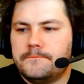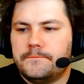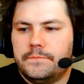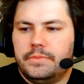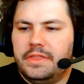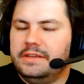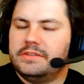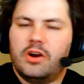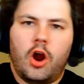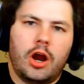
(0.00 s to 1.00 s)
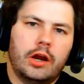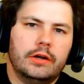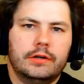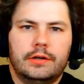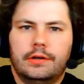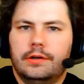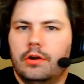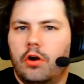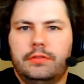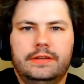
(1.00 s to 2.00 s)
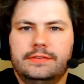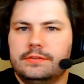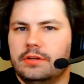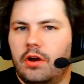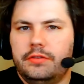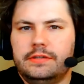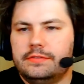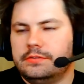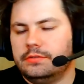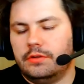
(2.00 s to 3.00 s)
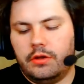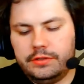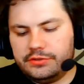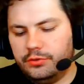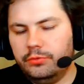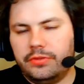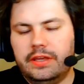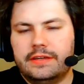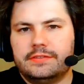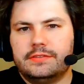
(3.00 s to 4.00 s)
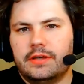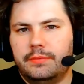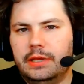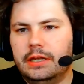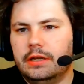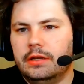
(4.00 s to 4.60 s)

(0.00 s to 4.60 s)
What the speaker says: things in art and all these cool things. I mean,